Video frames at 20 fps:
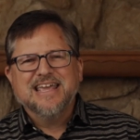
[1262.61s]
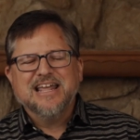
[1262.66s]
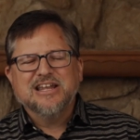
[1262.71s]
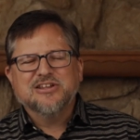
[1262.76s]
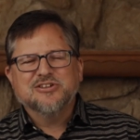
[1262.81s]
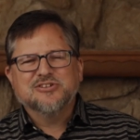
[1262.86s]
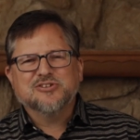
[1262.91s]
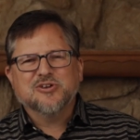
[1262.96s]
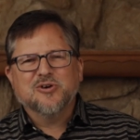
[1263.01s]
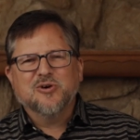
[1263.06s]

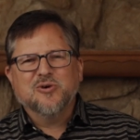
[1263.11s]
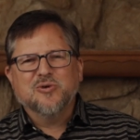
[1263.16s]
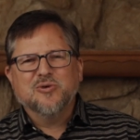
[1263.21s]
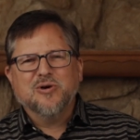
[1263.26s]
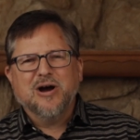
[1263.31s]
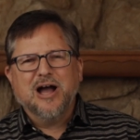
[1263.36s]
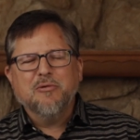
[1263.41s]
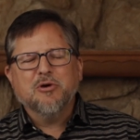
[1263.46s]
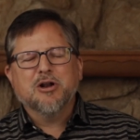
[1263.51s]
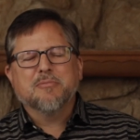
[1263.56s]
And
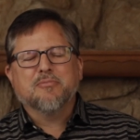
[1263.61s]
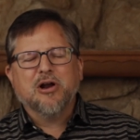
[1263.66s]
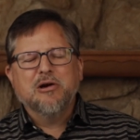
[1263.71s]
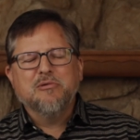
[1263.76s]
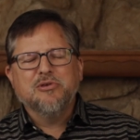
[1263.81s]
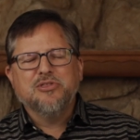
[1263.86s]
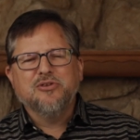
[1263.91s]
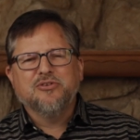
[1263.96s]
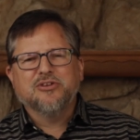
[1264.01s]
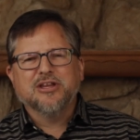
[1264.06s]
so I want to
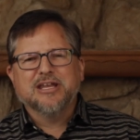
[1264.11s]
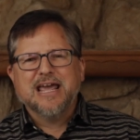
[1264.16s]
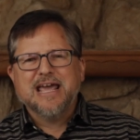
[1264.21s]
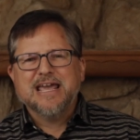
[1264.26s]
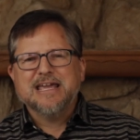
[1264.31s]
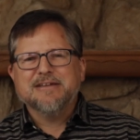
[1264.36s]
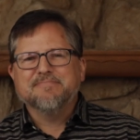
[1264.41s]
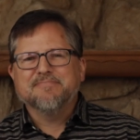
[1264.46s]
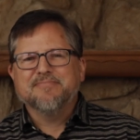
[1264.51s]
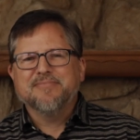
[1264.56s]
pray with you
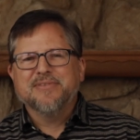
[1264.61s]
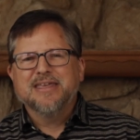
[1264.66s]
today